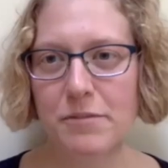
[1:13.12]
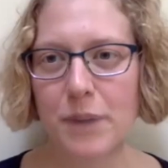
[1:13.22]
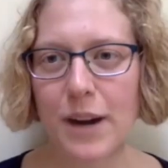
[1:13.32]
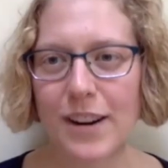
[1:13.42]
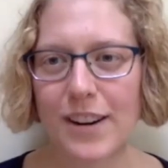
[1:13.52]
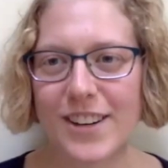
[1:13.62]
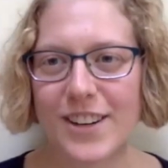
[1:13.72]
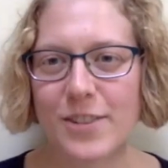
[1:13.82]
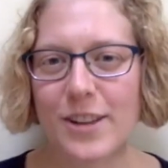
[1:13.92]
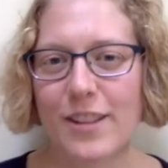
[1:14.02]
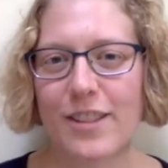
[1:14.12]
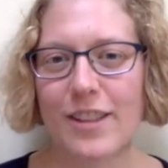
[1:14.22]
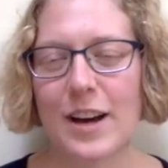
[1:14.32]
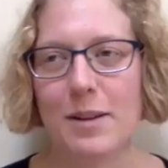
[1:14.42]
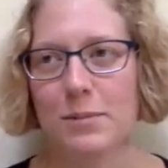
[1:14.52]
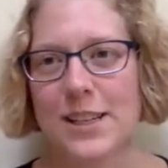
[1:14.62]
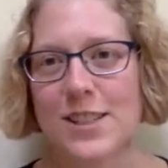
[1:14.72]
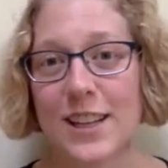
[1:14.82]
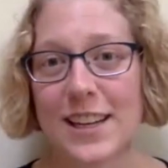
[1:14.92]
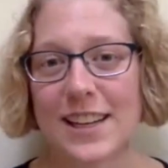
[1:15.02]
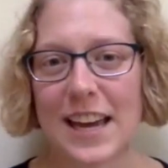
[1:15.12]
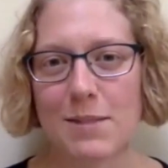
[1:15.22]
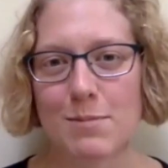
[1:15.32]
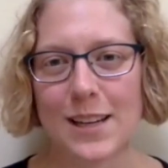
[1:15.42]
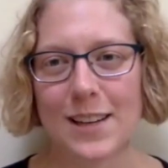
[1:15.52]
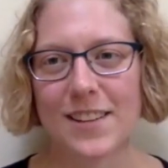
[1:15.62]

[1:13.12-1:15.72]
partnered with Leech Lake Gaming.